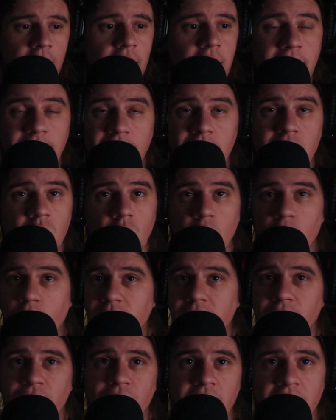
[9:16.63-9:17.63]
and so while
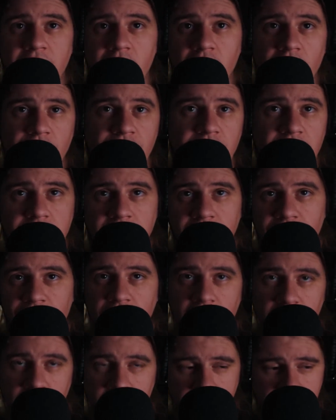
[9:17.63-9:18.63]
you fire off the
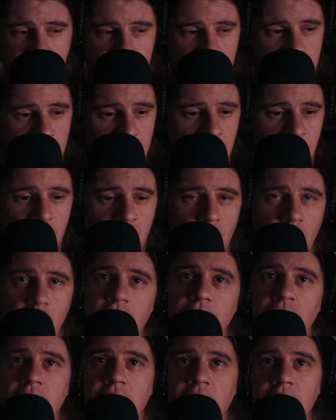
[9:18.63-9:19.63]
TV, you get your
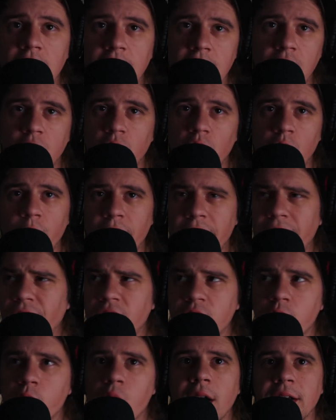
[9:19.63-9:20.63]
doodles in. You doodle whatever
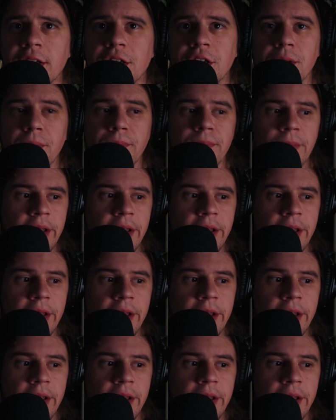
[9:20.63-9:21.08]
you're watching.